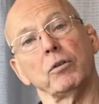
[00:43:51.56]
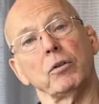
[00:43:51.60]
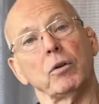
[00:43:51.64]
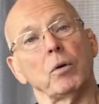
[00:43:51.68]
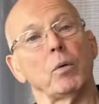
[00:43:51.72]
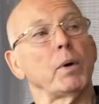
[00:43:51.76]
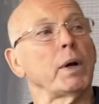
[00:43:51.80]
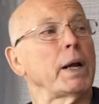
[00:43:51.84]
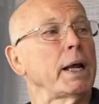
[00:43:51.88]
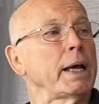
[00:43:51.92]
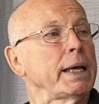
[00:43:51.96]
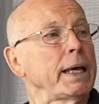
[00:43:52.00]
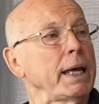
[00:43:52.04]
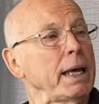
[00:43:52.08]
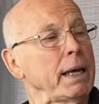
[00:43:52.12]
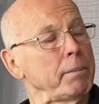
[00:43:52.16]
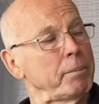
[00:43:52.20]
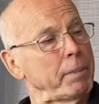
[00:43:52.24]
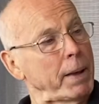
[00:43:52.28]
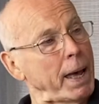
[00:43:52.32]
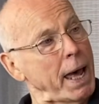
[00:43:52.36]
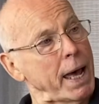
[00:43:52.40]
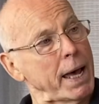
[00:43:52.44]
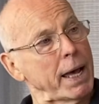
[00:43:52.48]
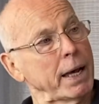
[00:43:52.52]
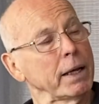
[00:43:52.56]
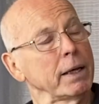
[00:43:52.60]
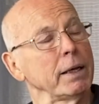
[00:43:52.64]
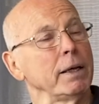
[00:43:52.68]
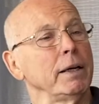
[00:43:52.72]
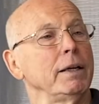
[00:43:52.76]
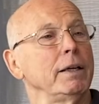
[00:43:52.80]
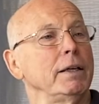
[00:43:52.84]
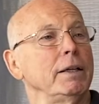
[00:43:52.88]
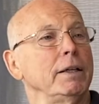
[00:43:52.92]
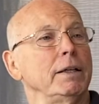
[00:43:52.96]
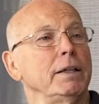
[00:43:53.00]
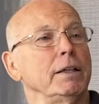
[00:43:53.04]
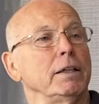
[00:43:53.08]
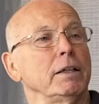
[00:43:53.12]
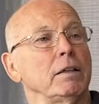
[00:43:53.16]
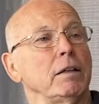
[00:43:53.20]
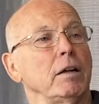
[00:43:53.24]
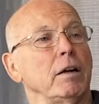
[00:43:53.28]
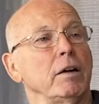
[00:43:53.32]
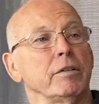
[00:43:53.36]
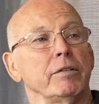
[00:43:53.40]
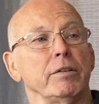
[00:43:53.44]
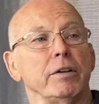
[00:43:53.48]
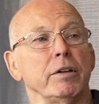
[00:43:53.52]
So when I came back,
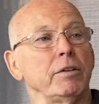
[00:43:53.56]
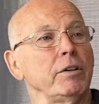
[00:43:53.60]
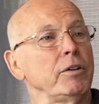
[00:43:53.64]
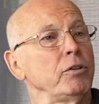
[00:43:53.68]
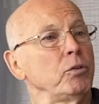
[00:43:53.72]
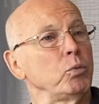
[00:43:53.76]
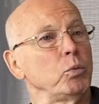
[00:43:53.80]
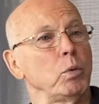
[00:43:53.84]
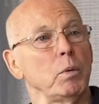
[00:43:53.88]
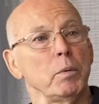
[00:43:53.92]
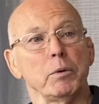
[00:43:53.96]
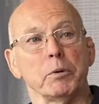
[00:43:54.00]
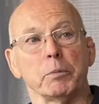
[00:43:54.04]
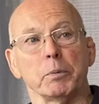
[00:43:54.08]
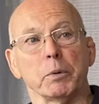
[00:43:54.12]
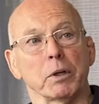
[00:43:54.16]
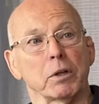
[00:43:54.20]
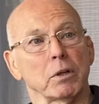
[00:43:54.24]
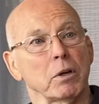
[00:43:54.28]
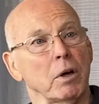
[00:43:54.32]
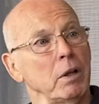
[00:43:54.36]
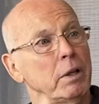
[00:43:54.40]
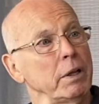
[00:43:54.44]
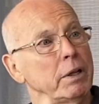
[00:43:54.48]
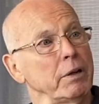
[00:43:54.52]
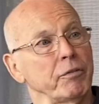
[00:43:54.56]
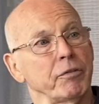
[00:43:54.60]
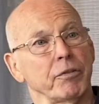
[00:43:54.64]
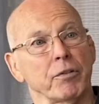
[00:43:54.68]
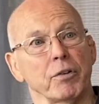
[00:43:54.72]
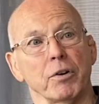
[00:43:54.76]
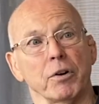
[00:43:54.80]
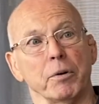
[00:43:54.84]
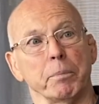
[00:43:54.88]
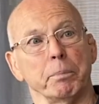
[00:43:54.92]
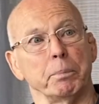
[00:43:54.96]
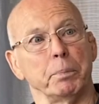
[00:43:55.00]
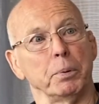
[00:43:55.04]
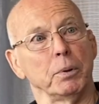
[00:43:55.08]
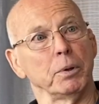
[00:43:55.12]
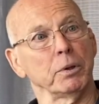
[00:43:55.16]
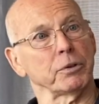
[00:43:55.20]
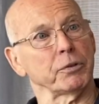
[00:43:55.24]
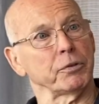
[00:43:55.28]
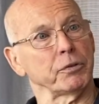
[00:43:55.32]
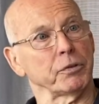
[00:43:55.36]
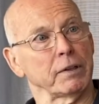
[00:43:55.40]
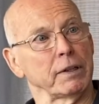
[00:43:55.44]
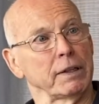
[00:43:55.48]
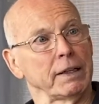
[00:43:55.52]
Clark said, this woman's been calling for her
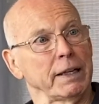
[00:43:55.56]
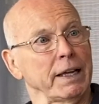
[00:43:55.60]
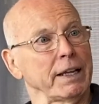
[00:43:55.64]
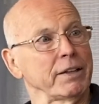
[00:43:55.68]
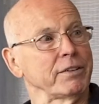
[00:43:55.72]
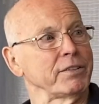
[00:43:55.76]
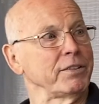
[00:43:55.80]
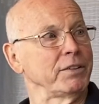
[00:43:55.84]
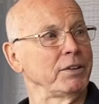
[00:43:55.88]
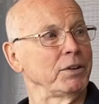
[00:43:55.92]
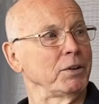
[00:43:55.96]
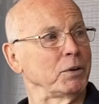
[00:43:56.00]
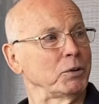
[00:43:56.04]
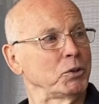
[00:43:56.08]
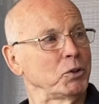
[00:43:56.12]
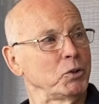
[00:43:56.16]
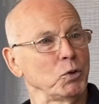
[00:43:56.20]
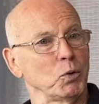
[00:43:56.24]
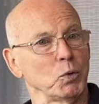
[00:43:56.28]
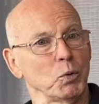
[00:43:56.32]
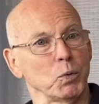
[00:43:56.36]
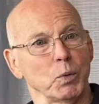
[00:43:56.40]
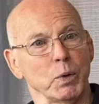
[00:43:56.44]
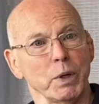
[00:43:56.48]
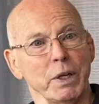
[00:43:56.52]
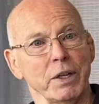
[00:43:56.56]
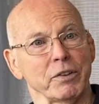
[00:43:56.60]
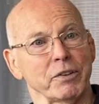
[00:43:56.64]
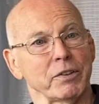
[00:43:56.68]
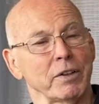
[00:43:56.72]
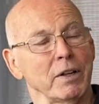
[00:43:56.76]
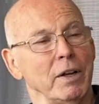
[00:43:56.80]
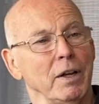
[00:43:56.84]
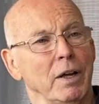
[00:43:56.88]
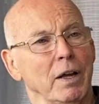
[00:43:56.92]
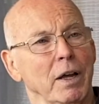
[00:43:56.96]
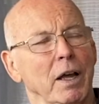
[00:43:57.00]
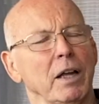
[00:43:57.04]
books for the last, you know, 2 weeks.